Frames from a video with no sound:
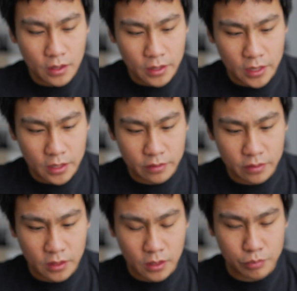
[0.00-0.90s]

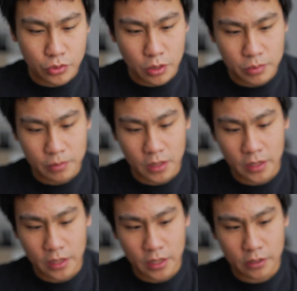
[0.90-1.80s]
And the problem I
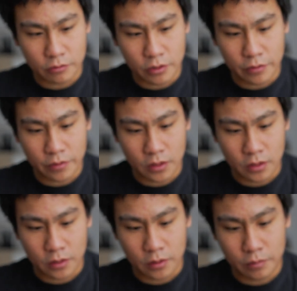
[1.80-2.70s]
had with
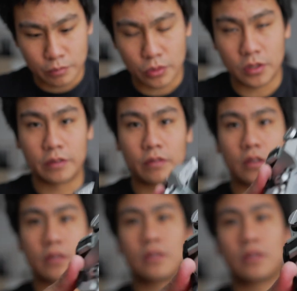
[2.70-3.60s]
pulling
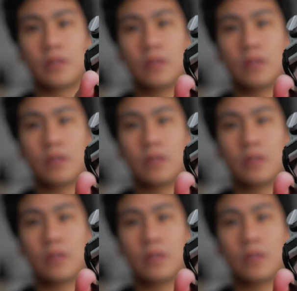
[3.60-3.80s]
this